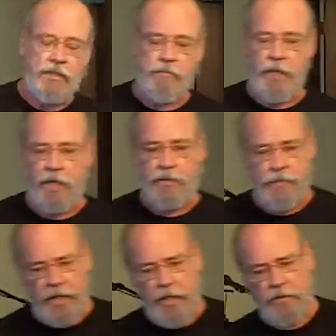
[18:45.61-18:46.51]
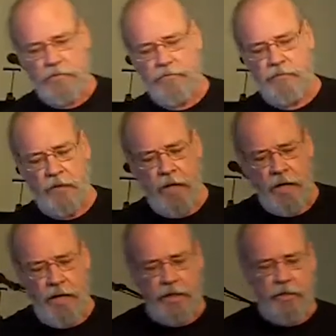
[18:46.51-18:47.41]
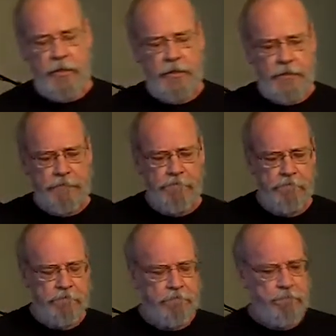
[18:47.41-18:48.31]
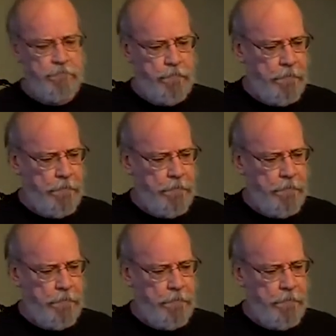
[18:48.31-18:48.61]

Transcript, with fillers: Isabella, Bella. And um,